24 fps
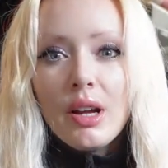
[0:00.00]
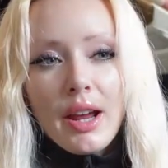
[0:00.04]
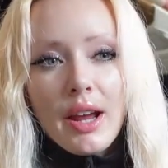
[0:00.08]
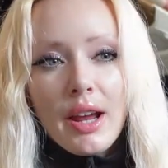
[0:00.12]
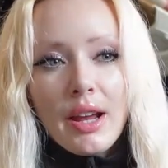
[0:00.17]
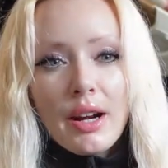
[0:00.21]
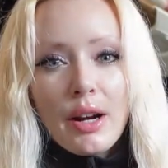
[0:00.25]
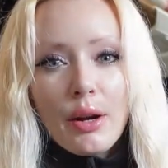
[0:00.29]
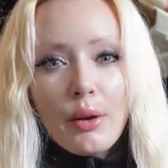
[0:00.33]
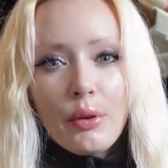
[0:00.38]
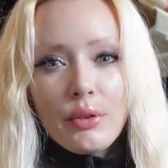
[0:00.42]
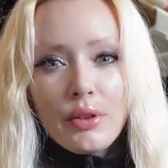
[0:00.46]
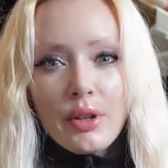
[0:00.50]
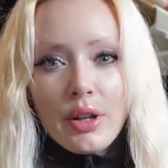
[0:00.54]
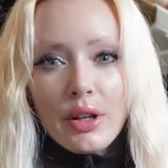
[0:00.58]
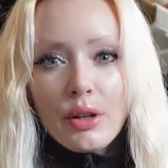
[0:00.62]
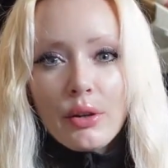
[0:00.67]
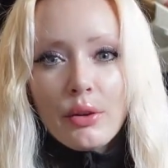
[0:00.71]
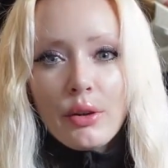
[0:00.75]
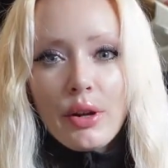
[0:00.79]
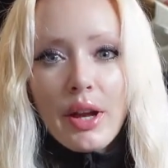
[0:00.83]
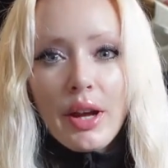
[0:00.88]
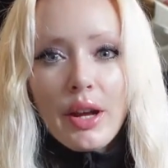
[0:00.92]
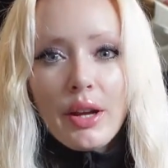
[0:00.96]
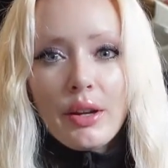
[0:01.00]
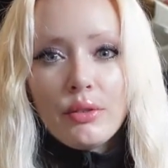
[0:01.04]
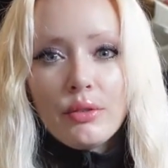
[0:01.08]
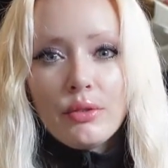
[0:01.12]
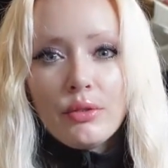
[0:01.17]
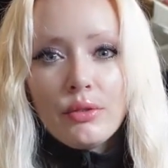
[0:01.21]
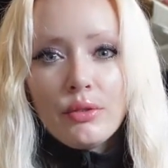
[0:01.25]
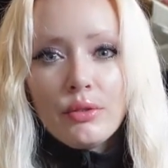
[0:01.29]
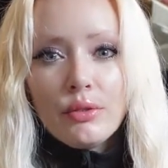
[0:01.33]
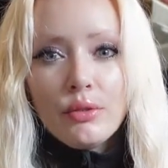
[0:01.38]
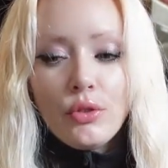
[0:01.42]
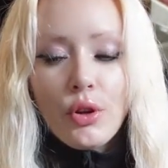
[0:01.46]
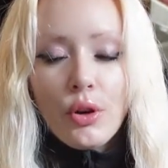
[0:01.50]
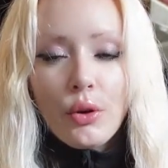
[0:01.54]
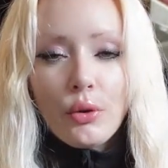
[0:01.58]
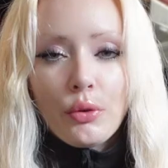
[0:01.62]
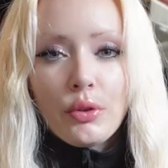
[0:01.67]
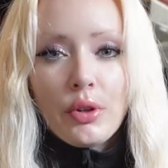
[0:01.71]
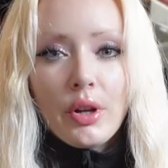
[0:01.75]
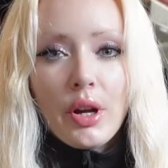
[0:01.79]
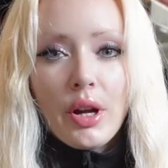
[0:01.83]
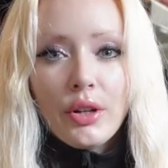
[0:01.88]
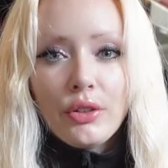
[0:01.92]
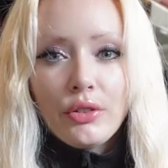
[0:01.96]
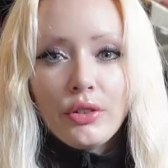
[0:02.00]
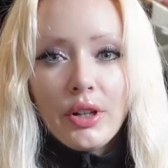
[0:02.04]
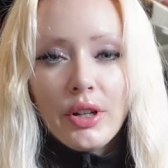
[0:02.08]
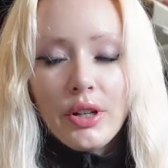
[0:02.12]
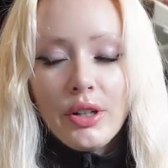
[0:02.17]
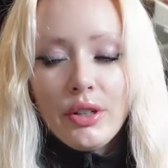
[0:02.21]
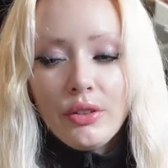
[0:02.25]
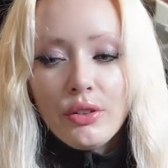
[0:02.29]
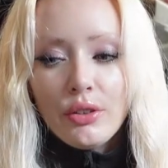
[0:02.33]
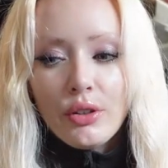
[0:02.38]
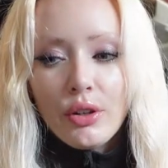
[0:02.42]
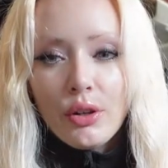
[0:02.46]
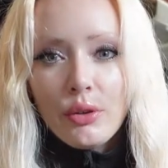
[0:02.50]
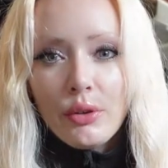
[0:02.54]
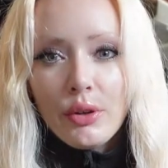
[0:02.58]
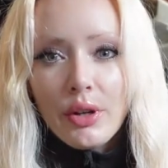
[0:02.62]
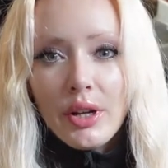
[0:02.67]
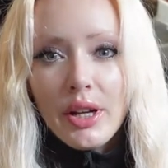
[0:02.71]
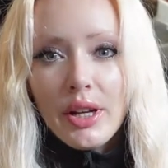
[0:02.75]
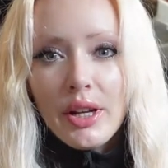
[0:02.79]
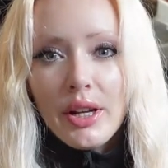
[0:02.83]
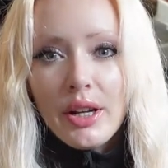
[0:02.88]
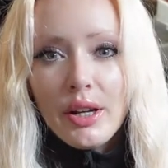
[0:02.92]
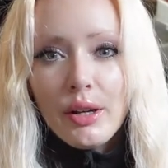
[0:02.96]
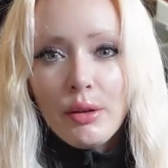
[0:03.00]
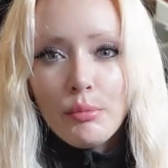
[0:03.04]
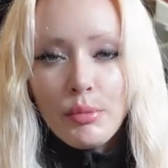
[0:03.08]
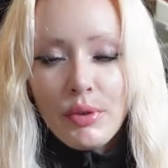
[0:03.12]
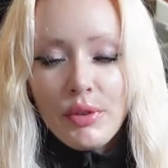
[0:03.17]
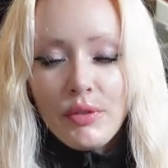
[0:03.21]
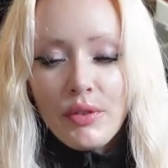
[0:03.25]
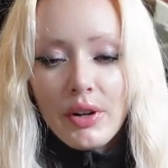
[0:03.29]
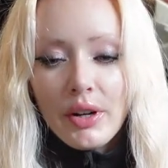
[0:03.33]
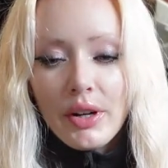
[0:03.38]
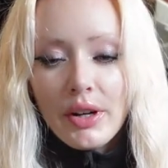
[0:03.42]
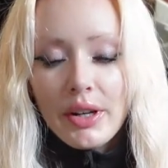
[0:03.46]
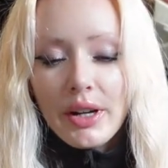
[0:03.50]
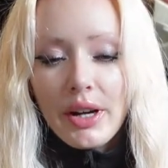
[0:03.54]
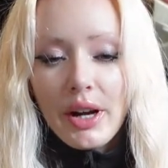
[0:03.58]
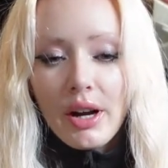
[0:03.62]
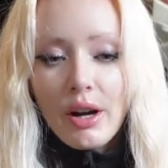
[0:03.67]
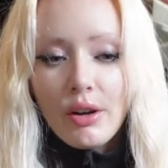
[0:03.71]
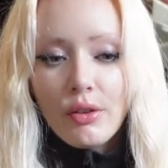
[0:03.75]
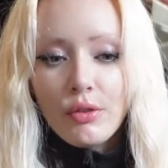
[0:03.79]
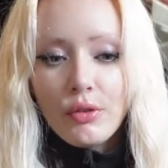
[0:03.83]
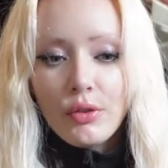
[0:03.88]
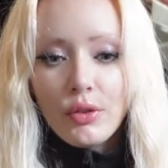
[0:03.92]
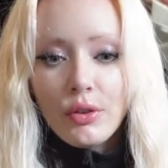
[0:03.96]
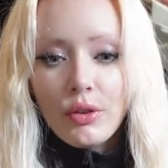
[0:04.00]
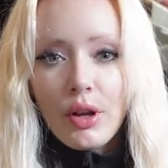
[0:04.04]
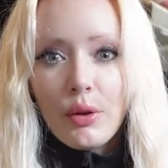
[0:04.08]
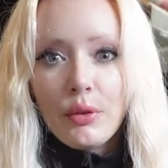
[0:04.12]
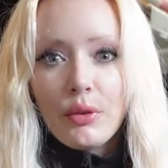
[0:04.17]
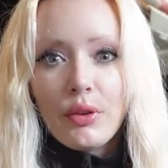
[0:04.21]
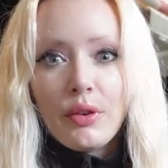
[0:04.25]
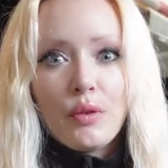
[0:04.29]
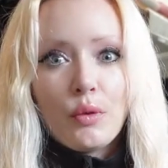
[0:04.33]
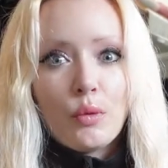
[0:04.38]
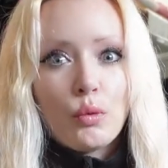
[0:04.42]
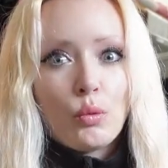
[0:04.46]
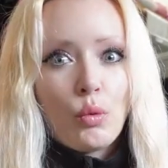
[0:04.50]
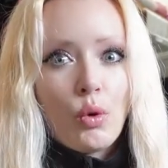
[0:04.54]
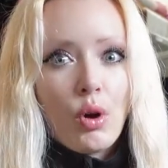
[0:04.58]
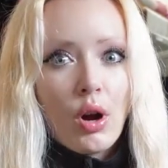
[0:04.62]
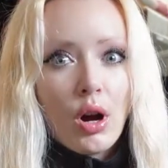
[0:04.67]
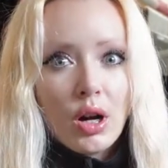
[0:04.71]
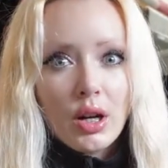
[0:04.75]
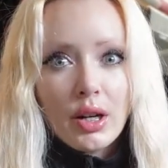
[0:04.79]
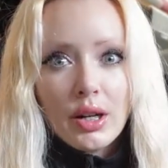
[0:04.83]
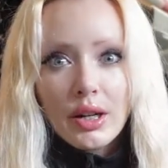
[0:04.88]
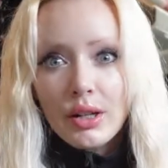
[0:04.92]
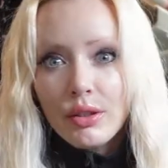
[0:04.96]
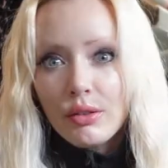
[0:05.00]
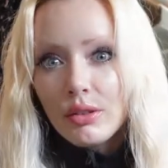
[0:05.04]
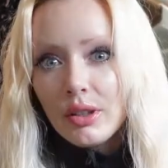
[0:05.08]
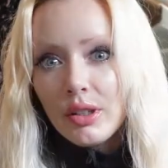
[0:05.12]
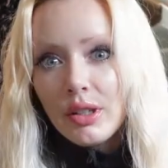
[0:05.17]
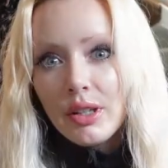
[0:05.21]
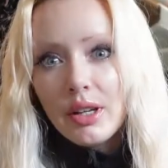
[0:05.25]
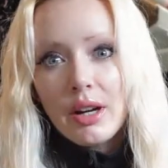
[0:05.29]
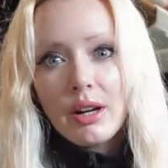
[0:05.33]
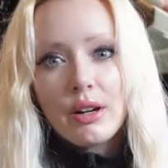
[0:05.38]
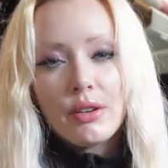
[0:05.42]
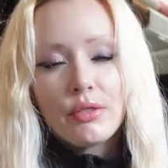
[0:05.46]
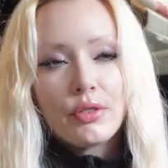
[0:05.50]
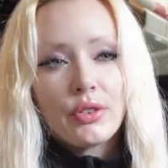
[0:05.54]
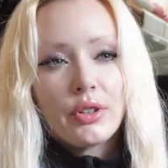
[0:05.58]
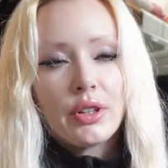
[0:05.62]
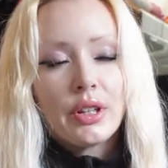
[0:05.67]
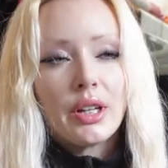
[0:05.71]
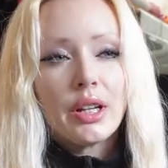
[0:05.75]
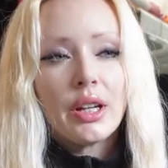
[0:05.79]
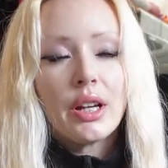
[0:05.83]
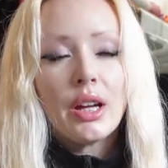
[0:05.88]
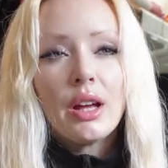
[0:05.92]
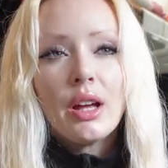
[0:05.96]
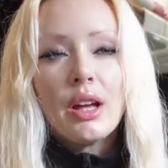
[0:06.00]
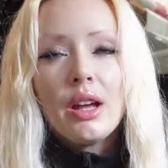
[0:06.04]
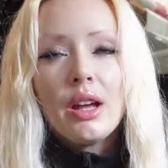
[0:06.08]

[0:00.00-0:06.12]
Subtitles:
And I was like, okay, don't touch it, don't hit it, be very careful. I was even walking really carefully.